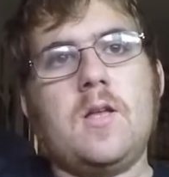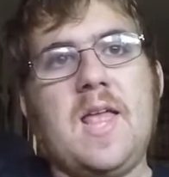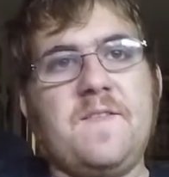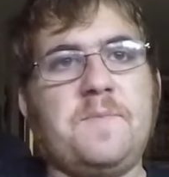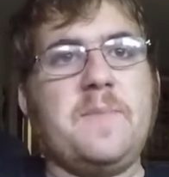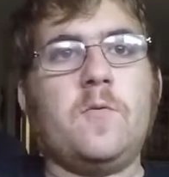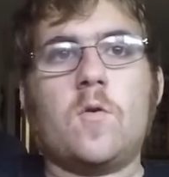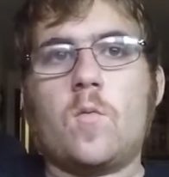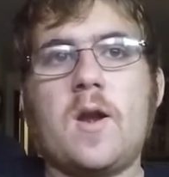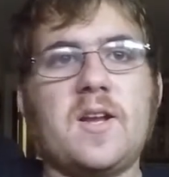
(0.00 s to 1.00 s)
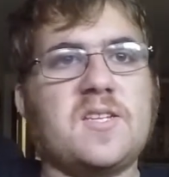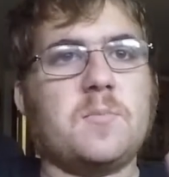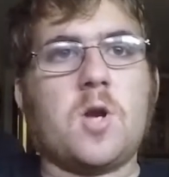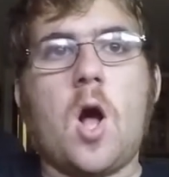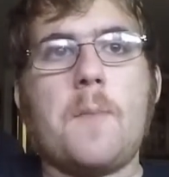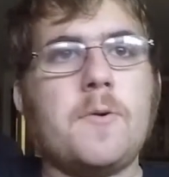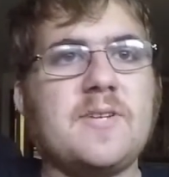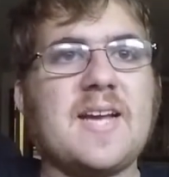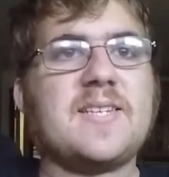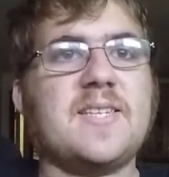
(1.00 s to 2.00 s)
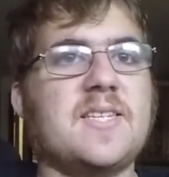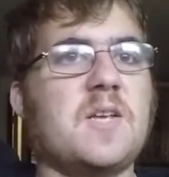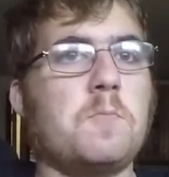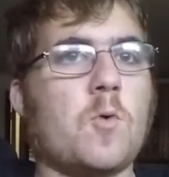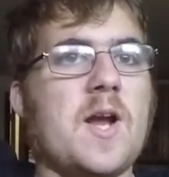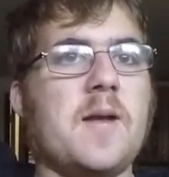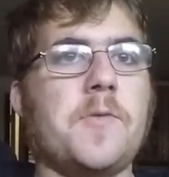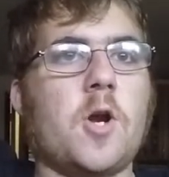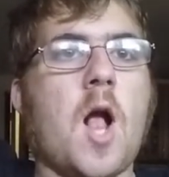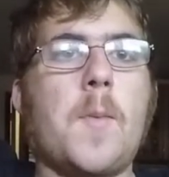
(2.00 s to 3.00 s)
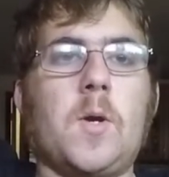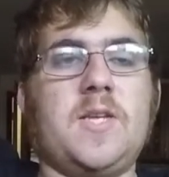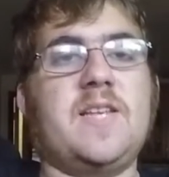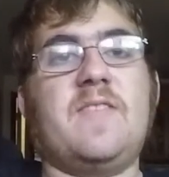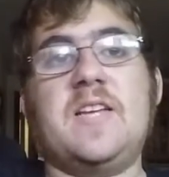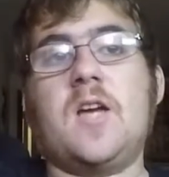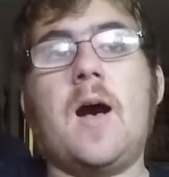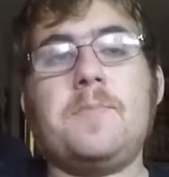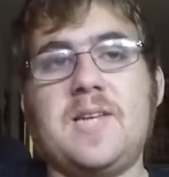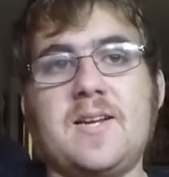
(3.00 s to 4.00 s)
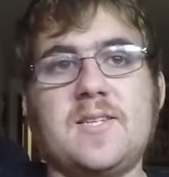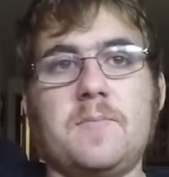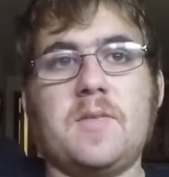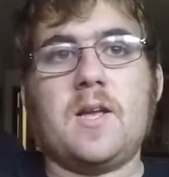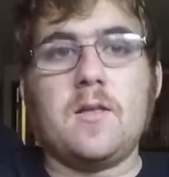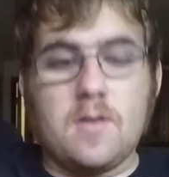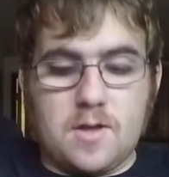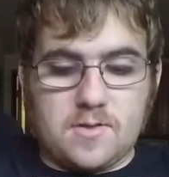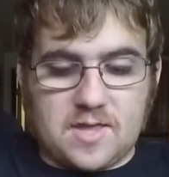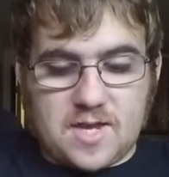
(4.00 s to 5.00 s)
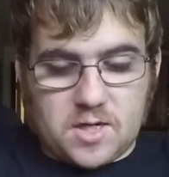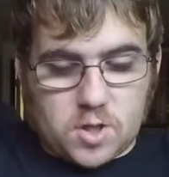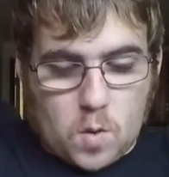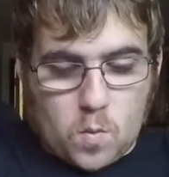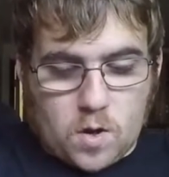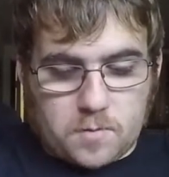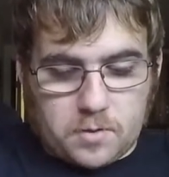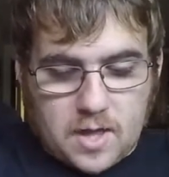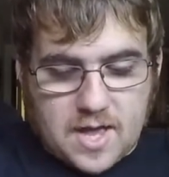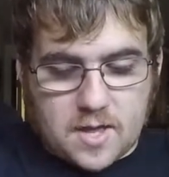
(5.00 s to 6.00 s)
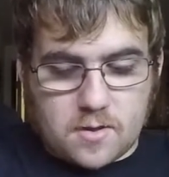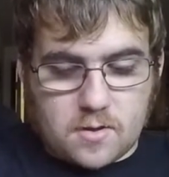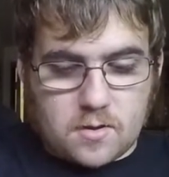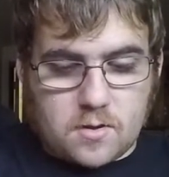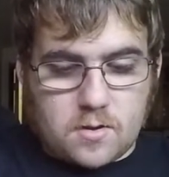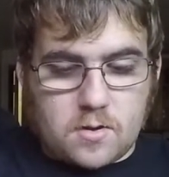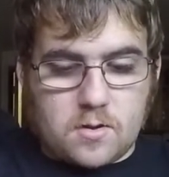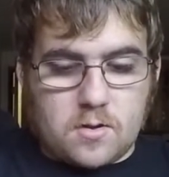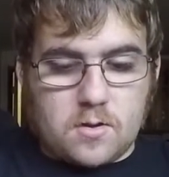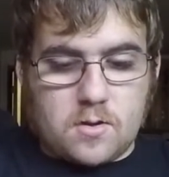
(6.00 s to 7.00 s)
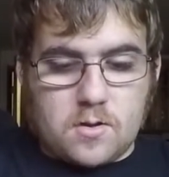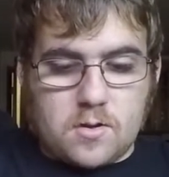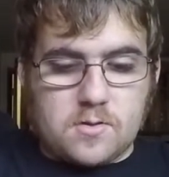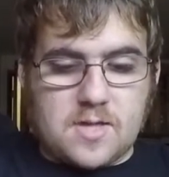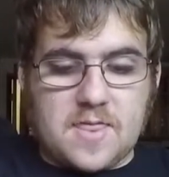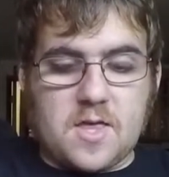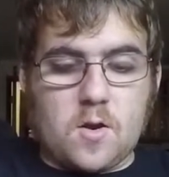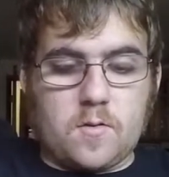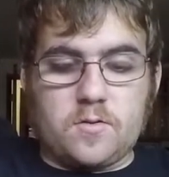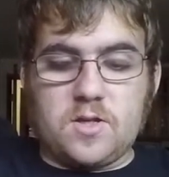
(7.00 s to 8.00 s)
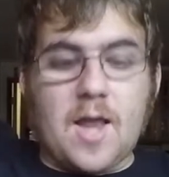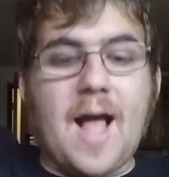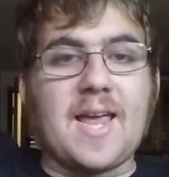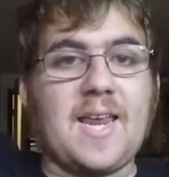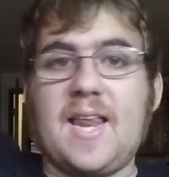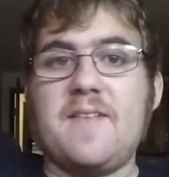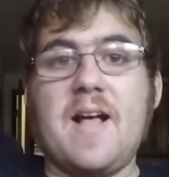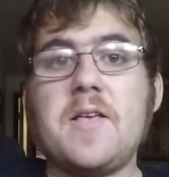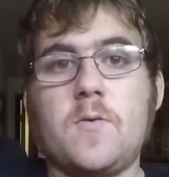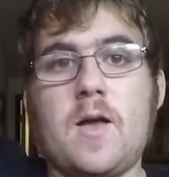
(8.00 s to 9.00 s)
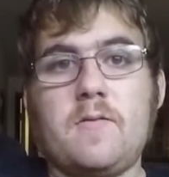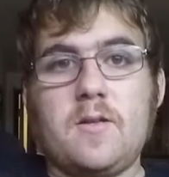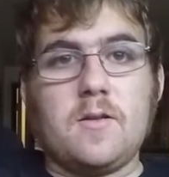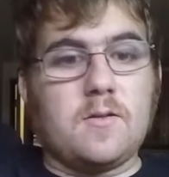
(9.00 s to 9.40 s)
if people are running some combo decks, this can break up their combo. Because if they top deck something that they don't want to play, then they're not getting any value out of it.